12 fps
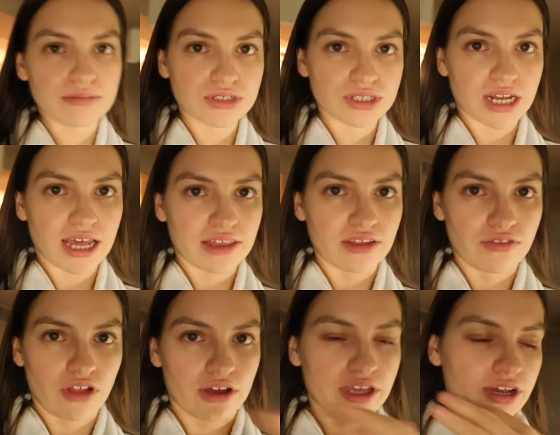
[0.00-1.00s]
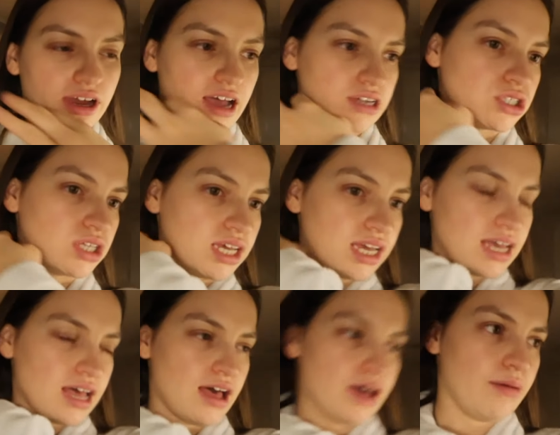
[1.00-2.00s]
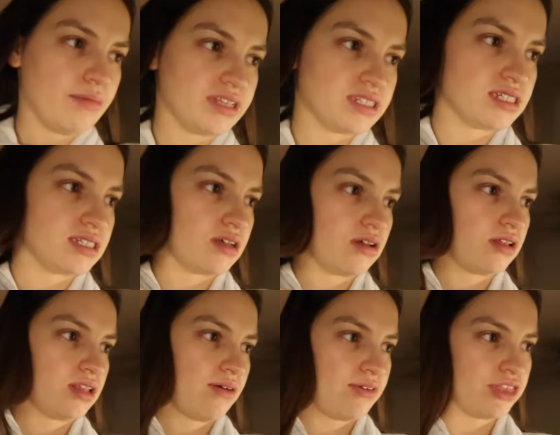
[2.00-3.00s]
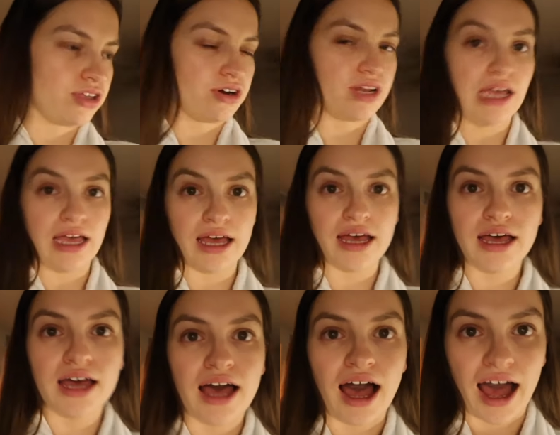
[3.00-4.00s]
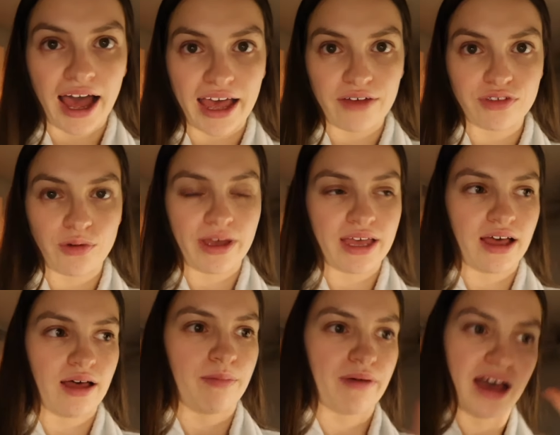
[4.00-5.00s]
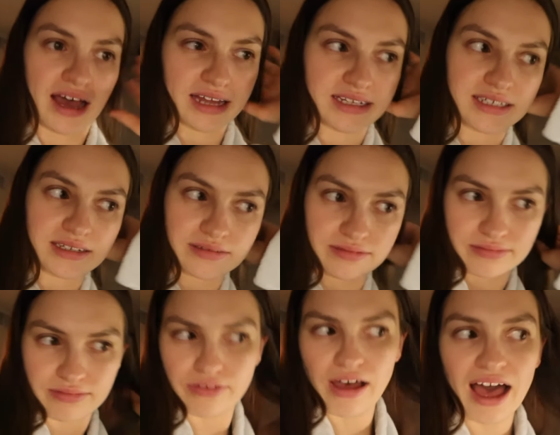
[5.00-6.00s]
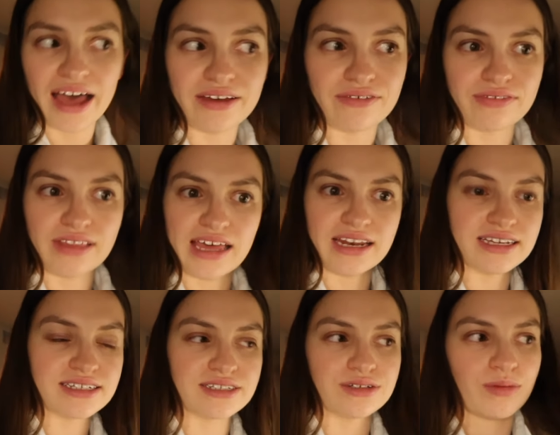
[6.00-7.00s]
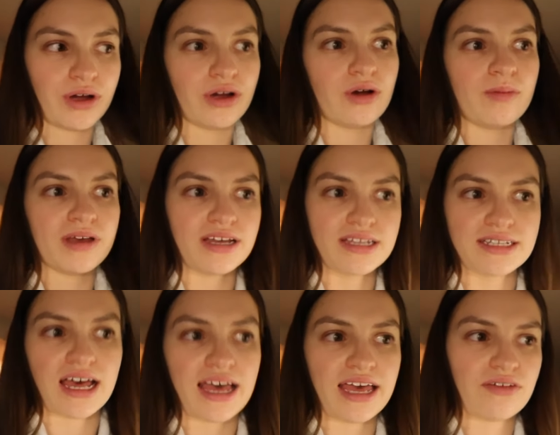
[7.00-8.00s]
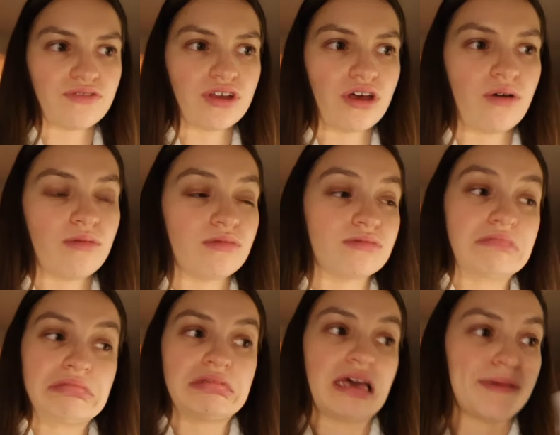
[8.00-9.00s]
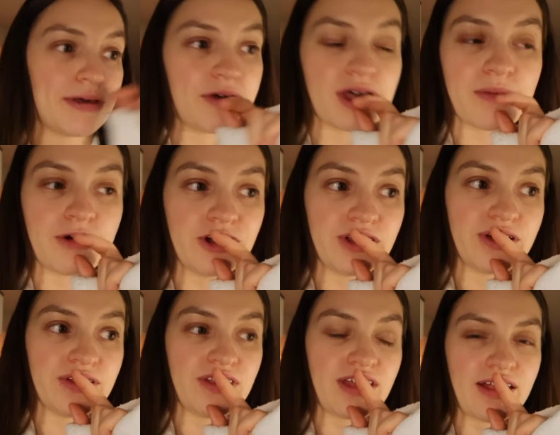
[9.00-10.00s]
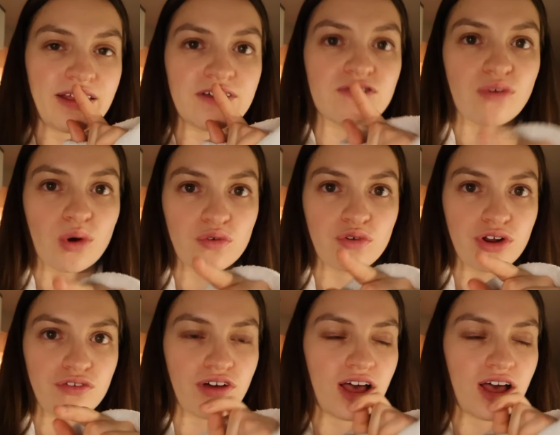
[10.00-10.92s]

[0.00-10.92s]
I'm just gonna end the vlog here actually. Um, it's 11.30. I have to wake up at 5 latest tomorrow because I have to go mm, I might wake up earlier than that like 4:45.